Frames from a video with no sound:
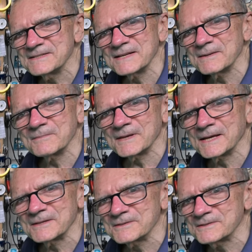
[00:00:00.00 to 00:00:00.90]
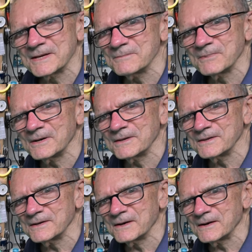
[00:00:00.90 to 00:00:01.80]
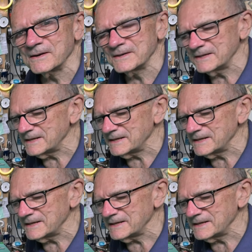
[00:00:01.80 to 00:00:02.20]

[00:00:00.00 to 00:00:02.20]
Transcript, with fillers: same thing, same part of the car.